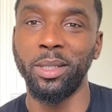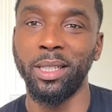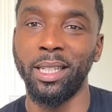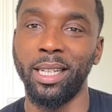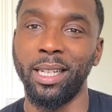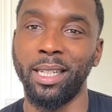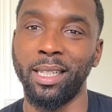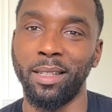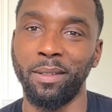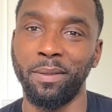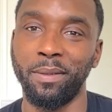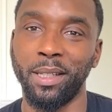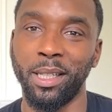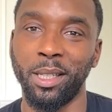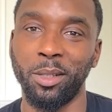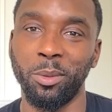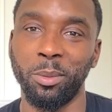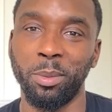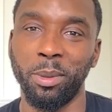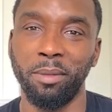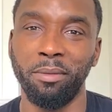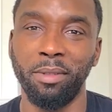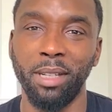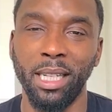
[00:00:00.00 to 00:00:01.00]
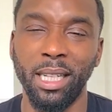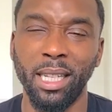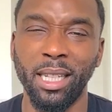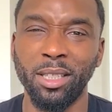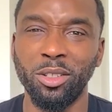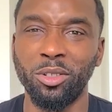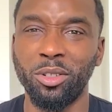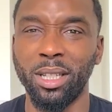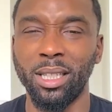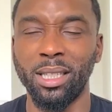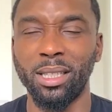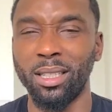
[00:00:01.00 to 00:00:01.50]
it, and I think it would be really
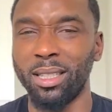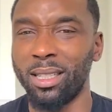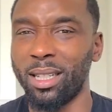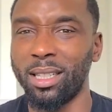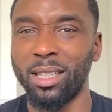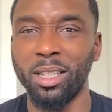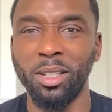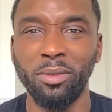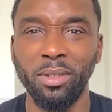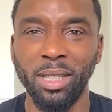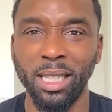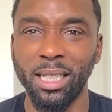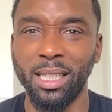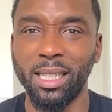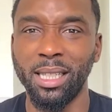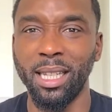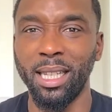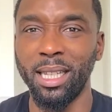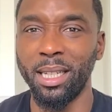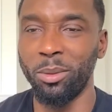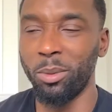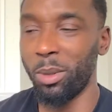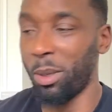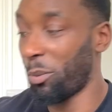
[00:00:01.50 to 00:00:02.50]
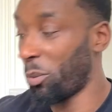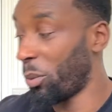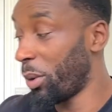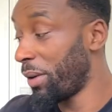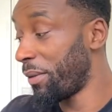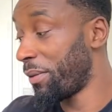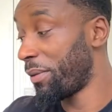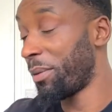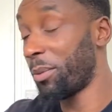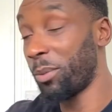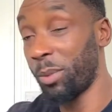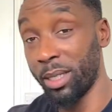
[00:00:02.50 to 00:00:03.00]
interesting, because I don't really see anyone
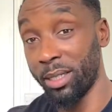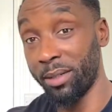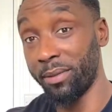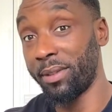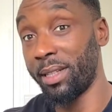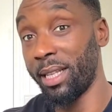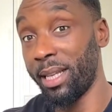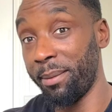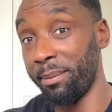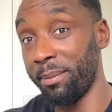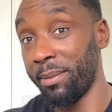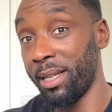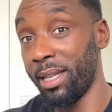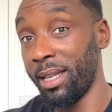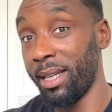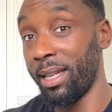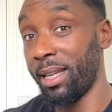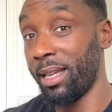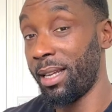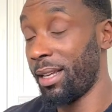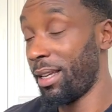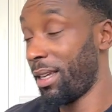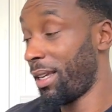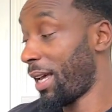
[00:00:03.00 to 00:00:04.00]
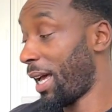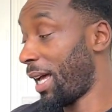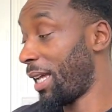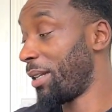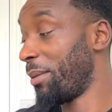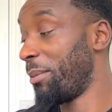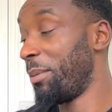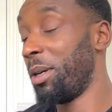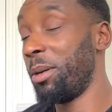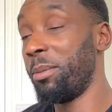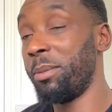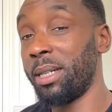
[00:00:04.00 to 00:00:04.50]
with one of them at the
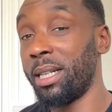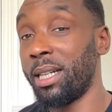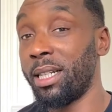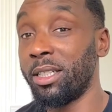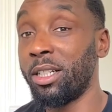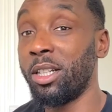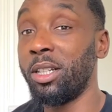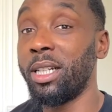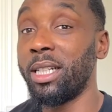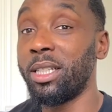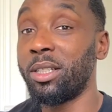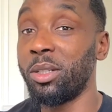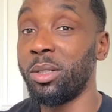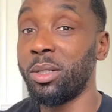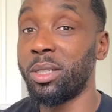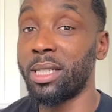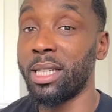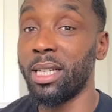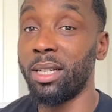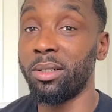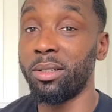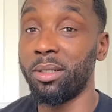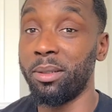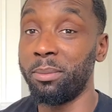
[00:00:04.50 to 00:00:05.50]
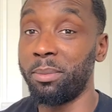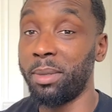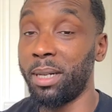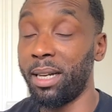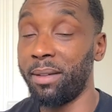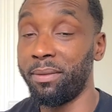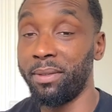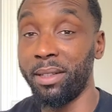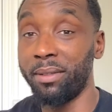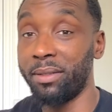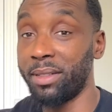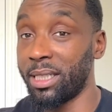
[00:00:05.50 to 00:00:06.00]
moment. I know they do sell them, but I've
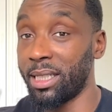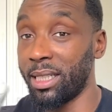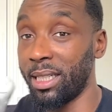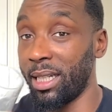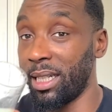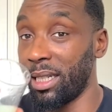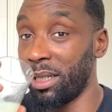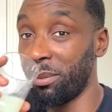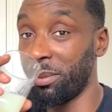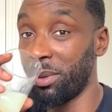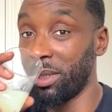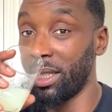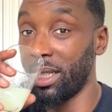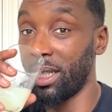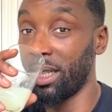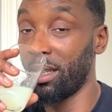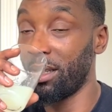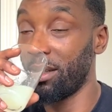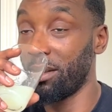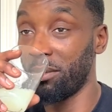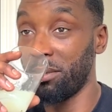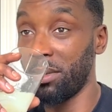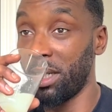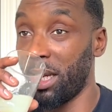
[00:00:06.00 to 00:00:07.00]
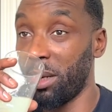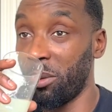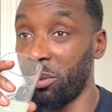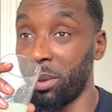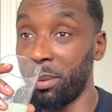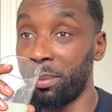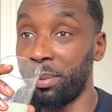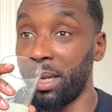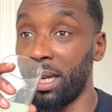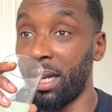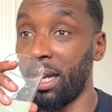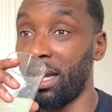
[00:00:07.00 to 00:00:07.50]
never seen anybody like whip
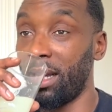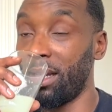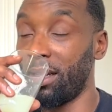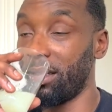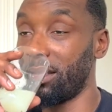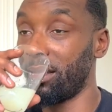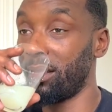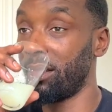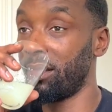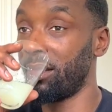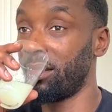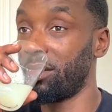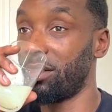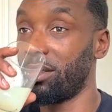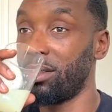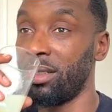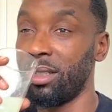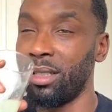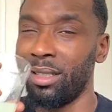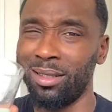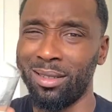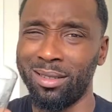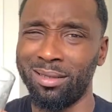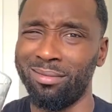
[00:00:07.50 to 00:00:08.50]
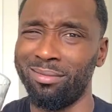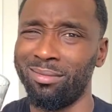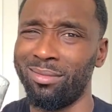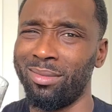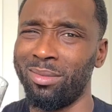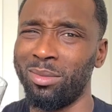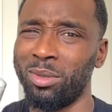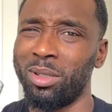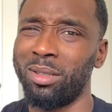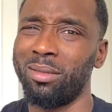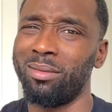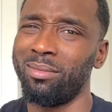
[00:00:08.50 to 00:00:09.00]
it out and...
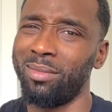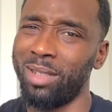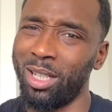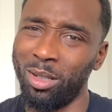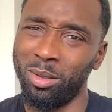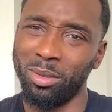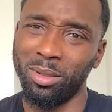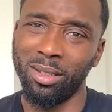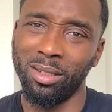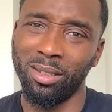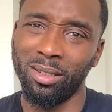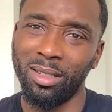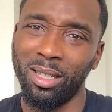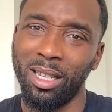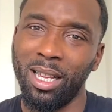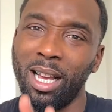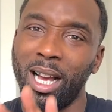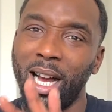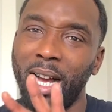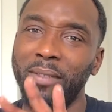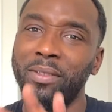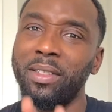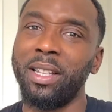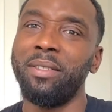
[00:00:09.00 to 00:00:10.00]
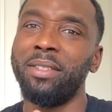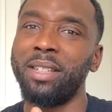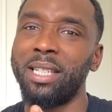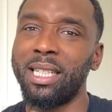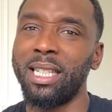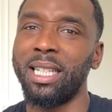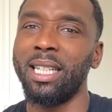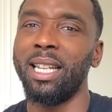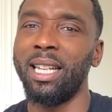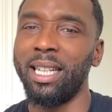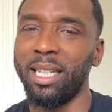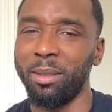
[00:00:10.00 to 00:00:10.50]
Hold on. I've never
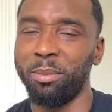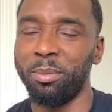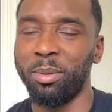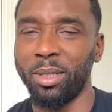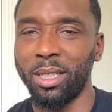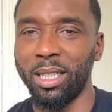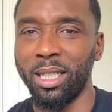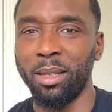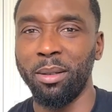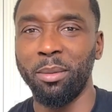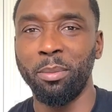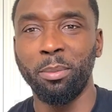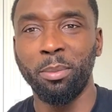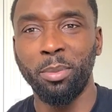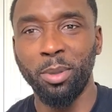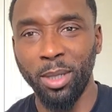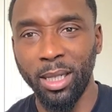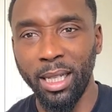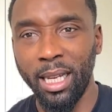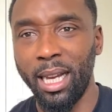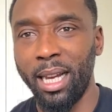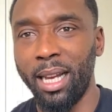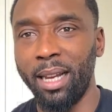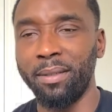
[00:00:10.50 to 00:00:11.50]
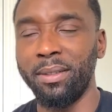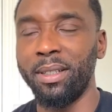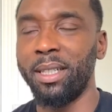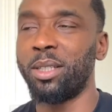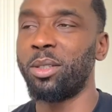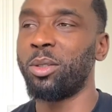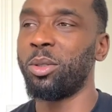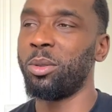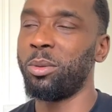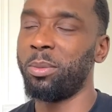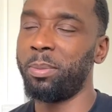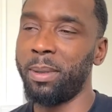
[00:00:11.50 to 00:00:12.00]
seen anybody pull it out of their
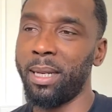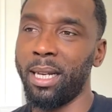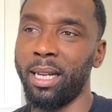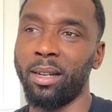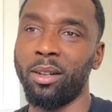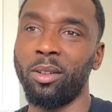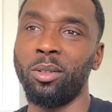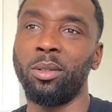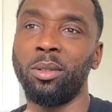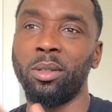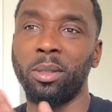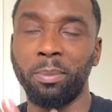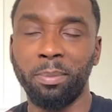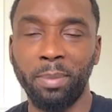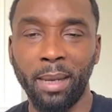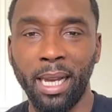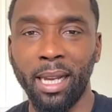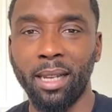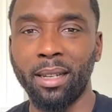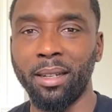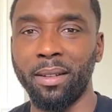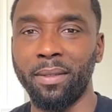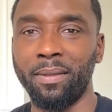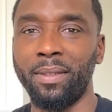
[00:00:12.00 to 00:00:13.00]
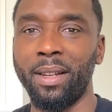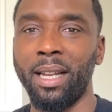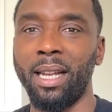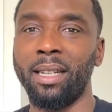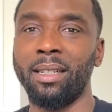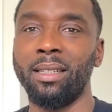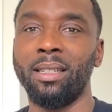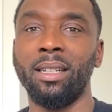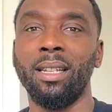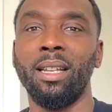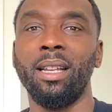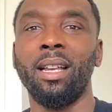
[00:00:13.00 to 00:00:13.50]
tool bag or the back of the van
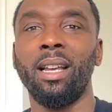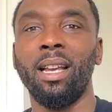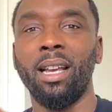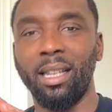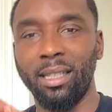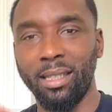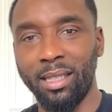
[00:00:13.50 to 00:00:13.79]
and